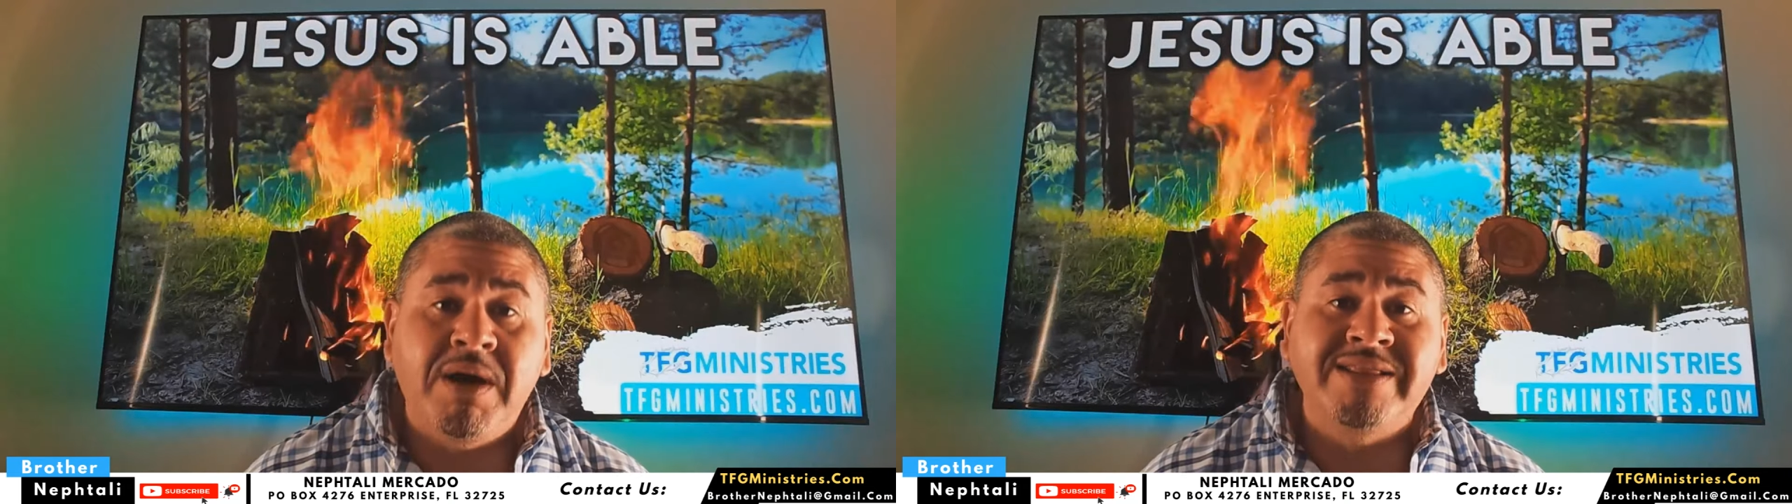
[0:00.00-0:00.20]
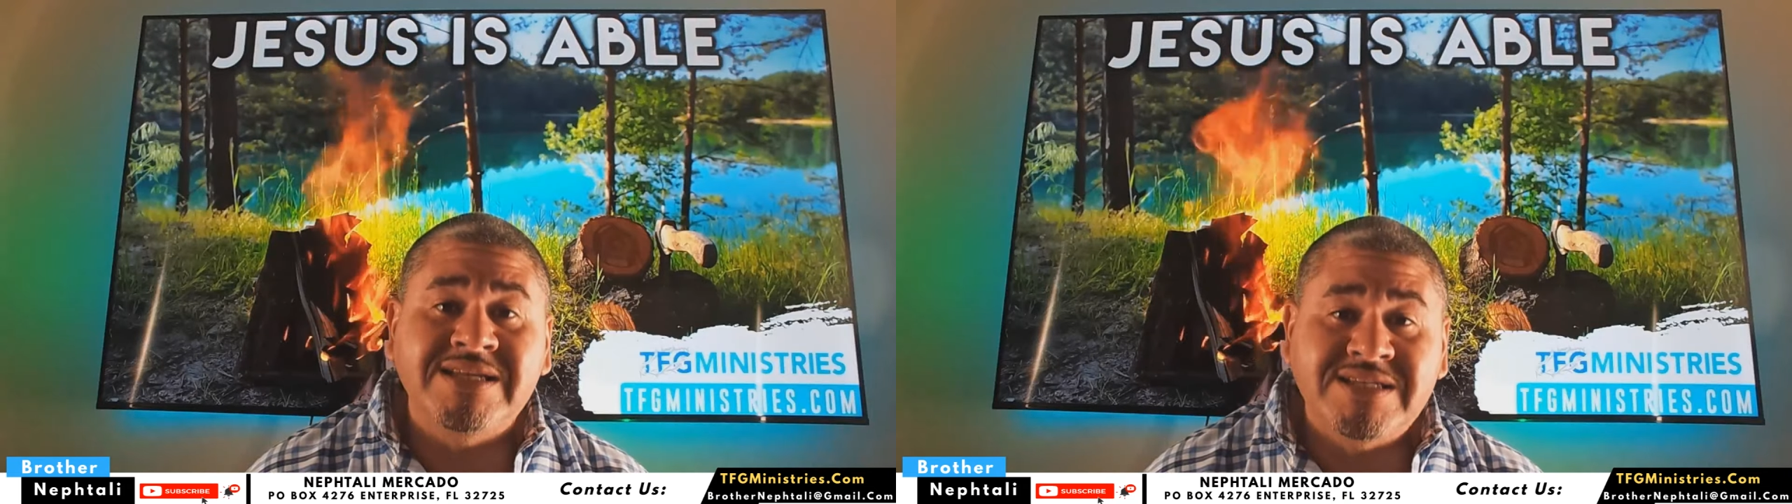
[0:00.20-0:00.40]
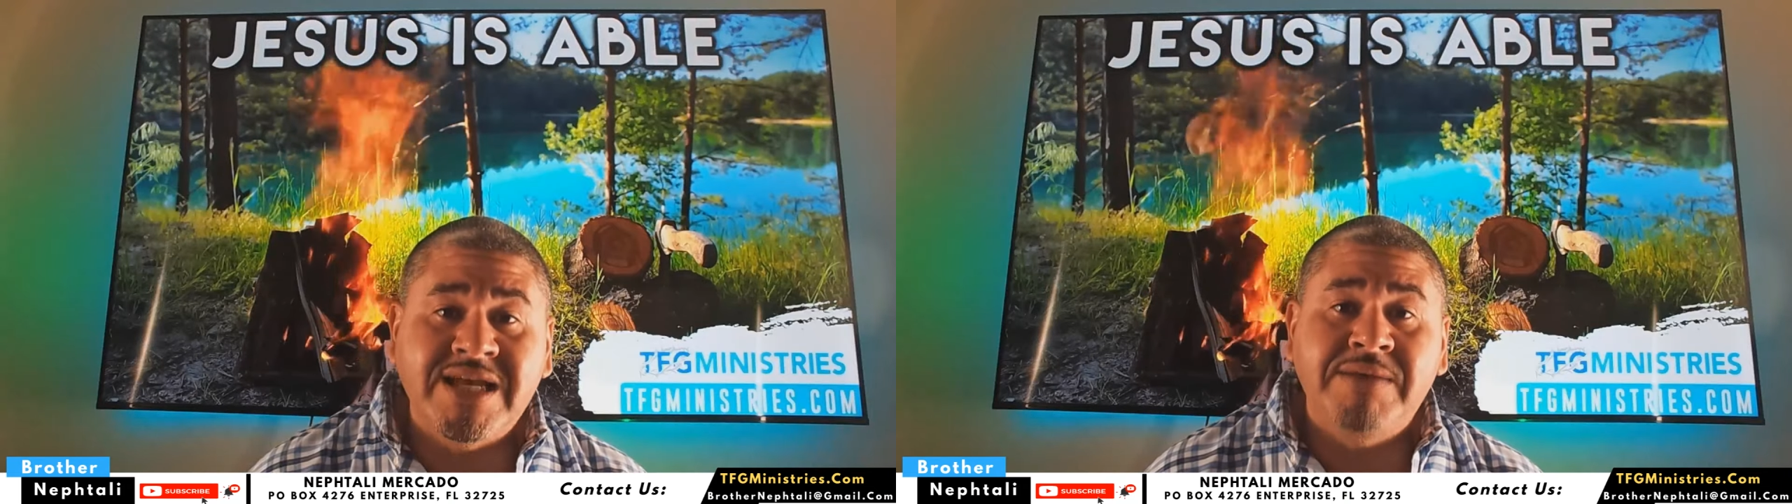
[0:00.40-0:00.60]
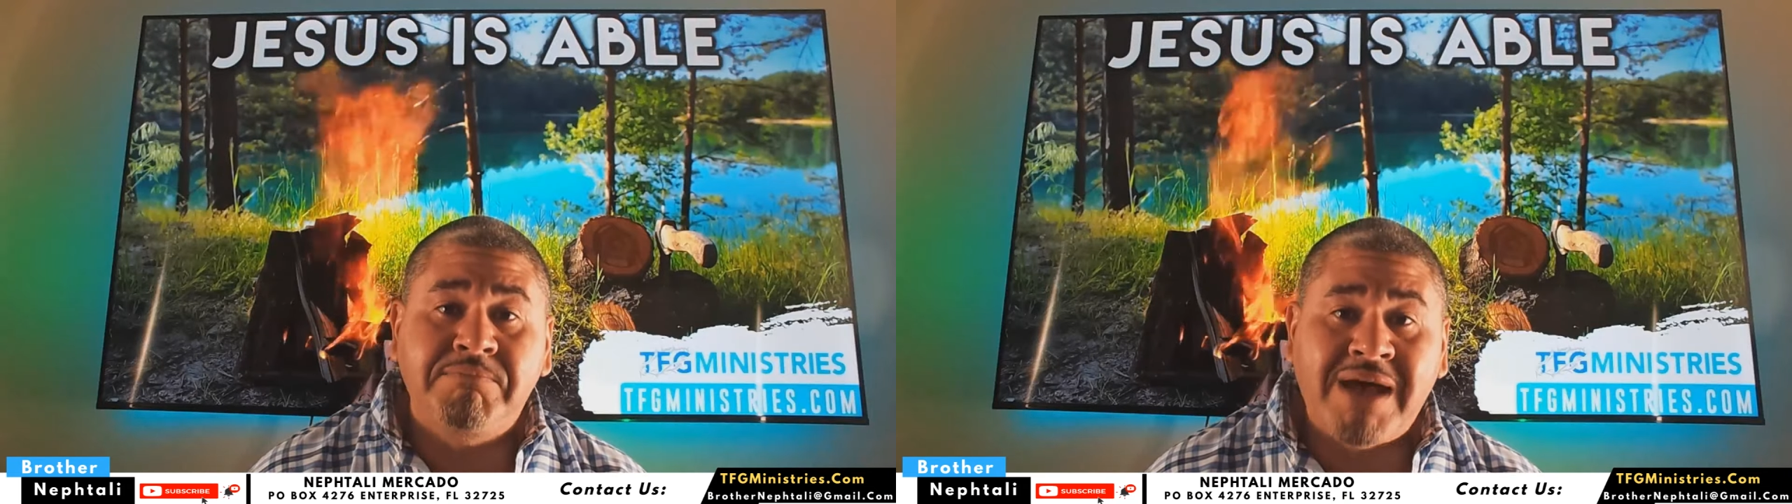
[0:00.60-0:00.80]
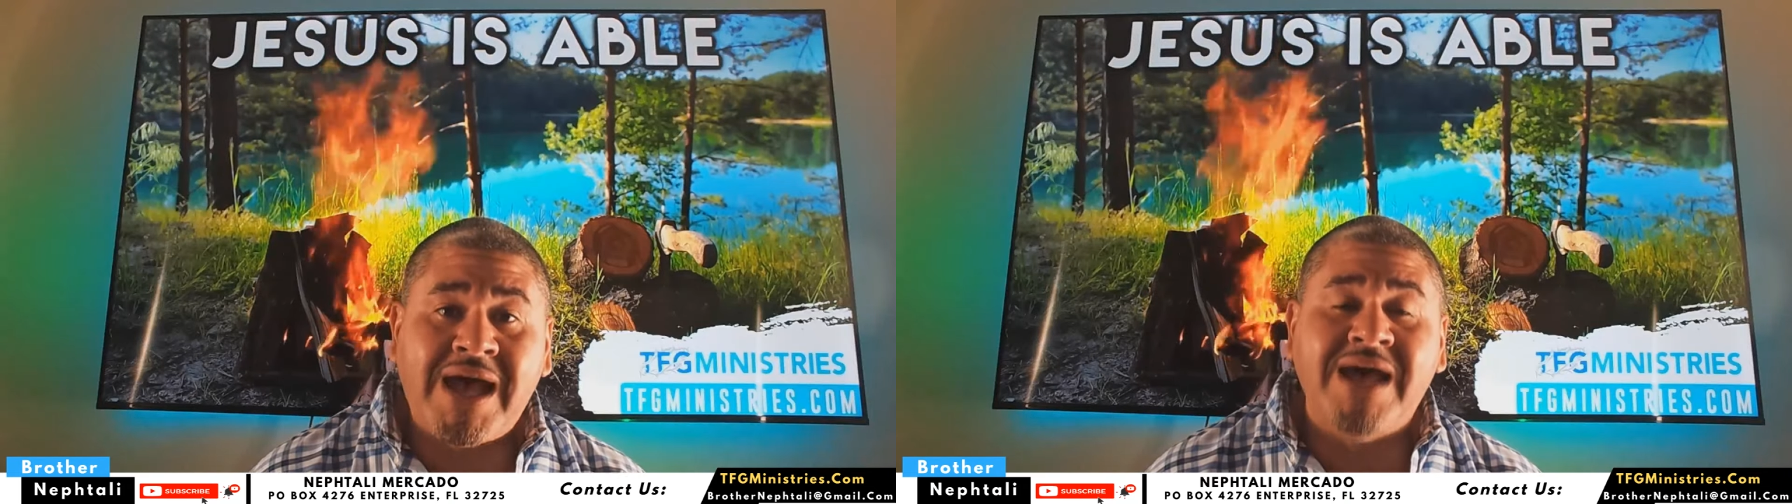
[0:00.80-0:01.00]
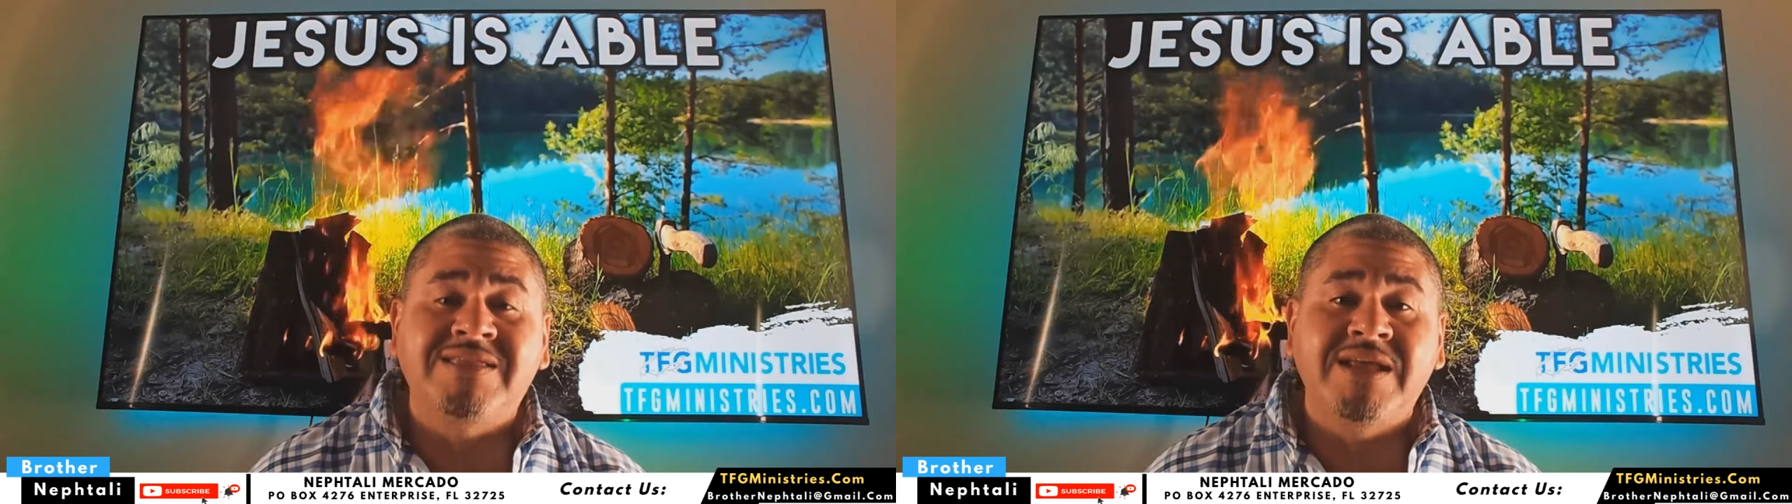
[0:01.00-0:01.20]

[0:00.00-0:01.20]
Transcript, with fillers: on the same path